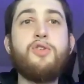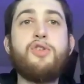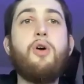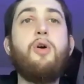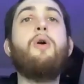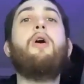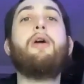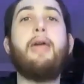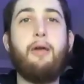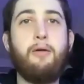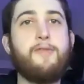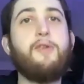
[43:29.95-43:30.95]
so
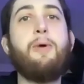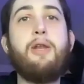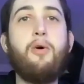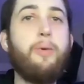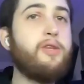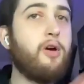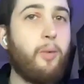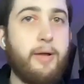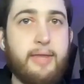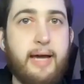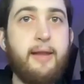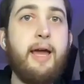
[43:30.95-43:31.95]
okay, so we know we don't
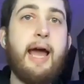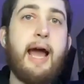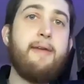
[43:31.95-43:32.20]
want that.